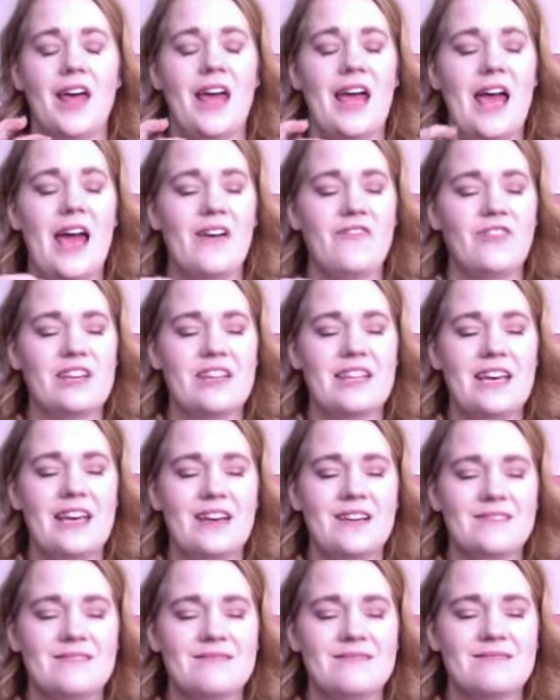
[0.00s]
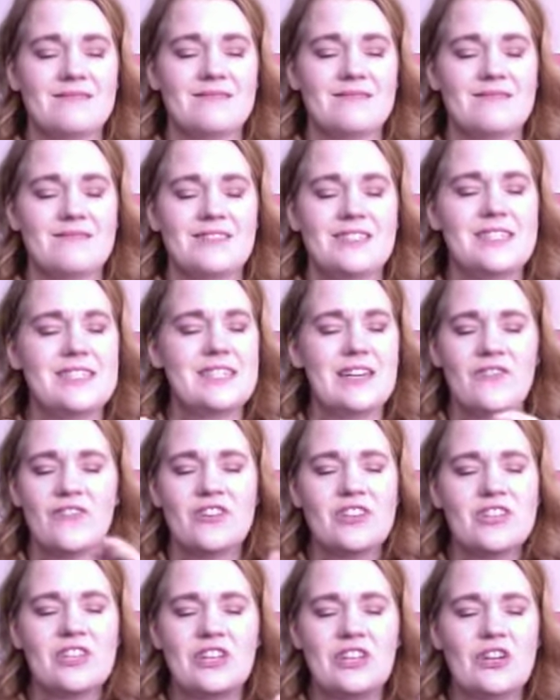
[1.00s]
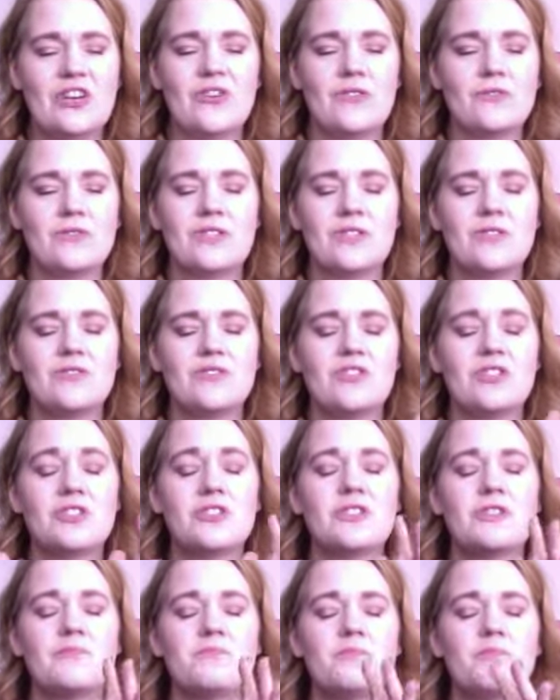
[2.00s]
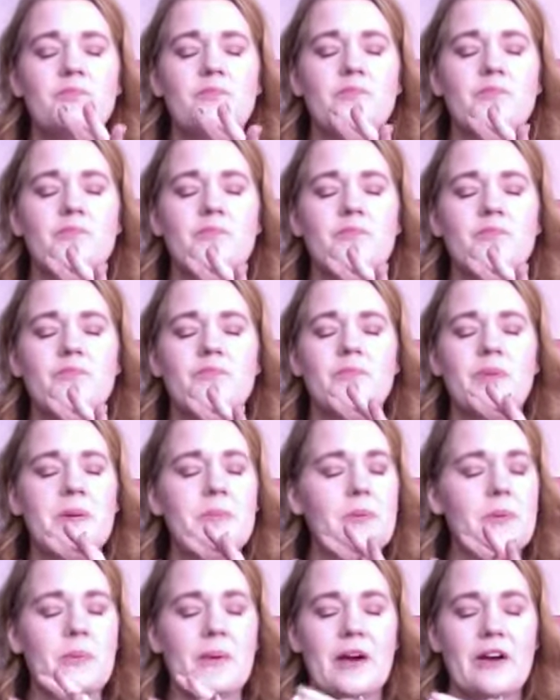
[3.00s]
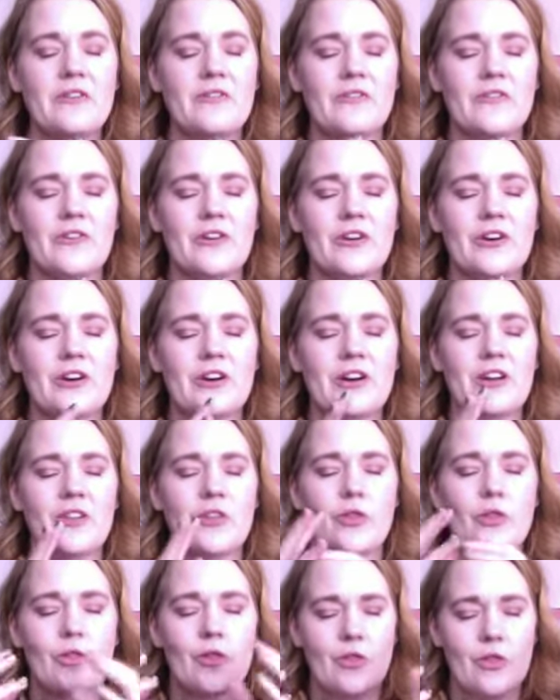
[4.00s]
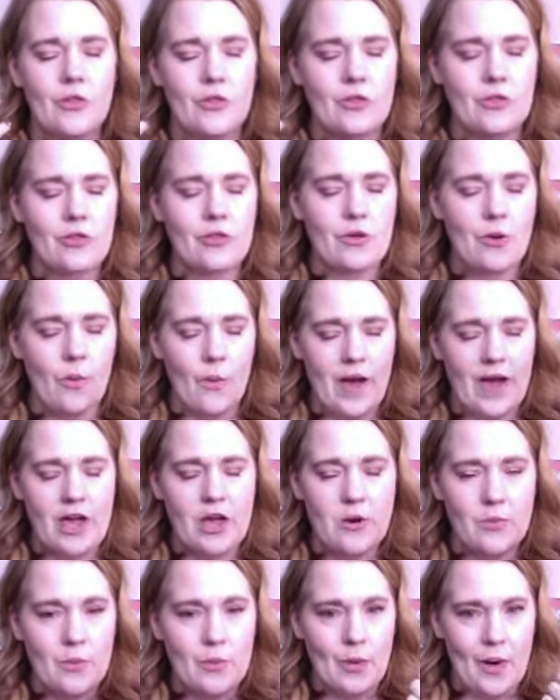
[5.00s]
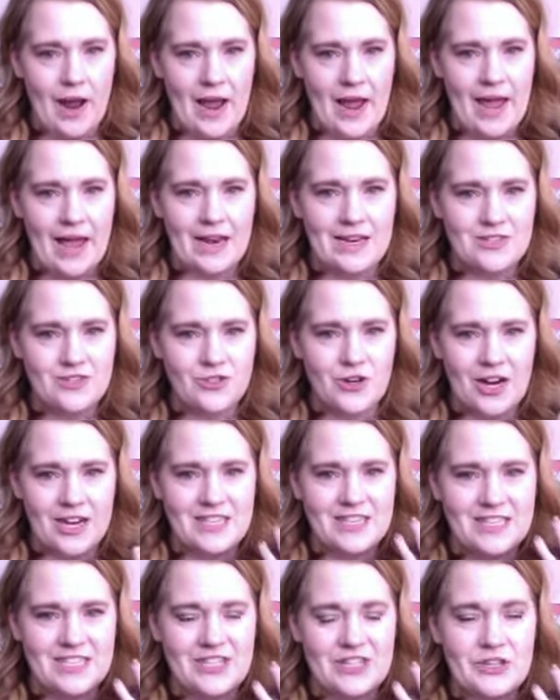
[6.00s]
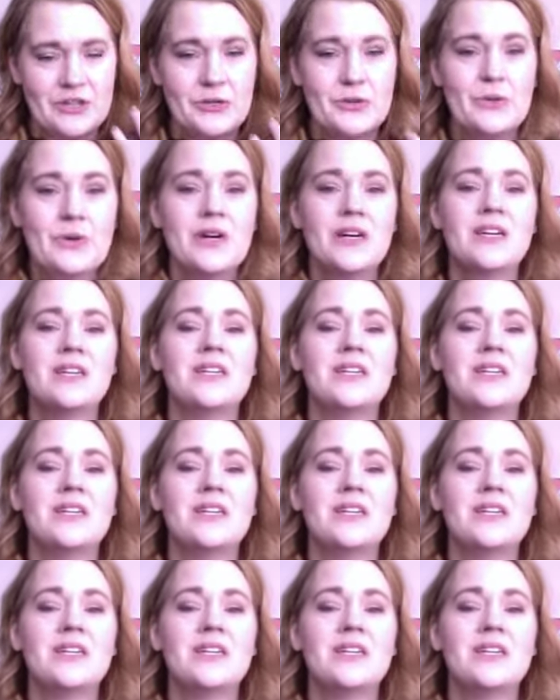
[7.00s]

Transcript: everything is different than you. So just be prepared for the way your brain tries to